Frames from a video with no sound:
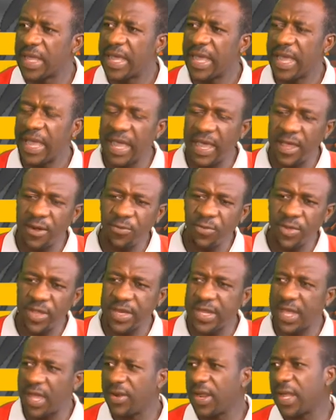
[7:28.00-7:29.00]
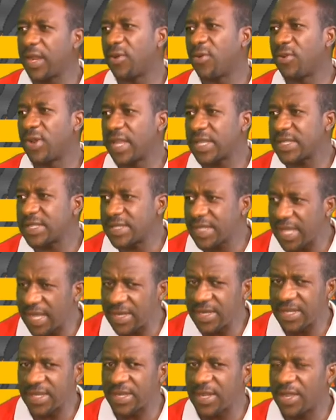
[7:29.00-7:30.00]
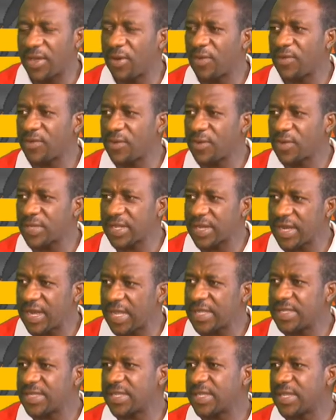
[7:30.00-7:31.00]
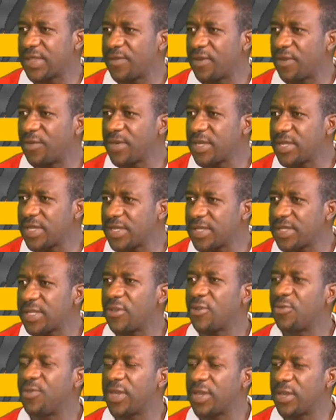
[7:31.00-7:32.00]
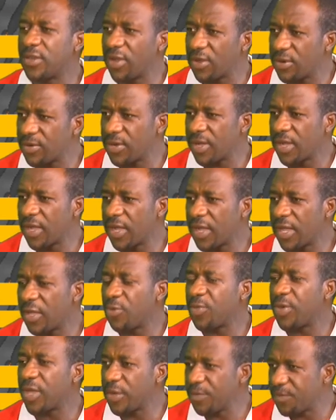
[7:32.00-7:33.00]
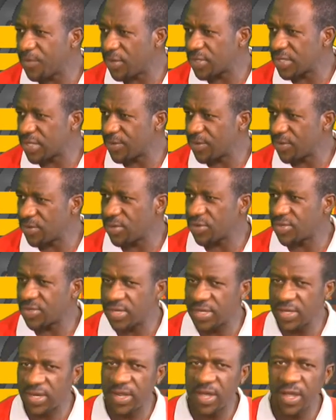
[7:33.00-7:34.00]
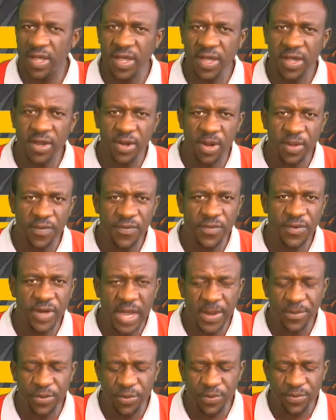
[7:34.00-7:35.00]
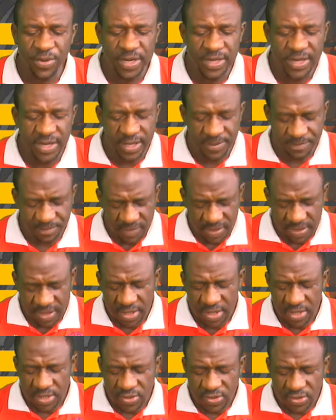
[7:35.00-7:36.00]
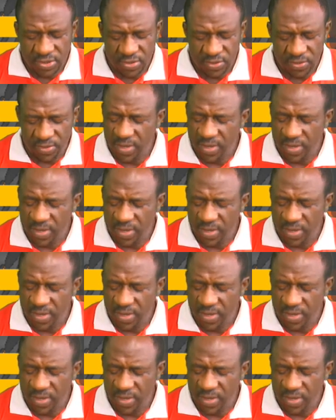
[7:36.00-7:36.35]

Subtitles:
And without an understanding of those classic deformities, it will be impossible to treat clubfoot appropriately. So,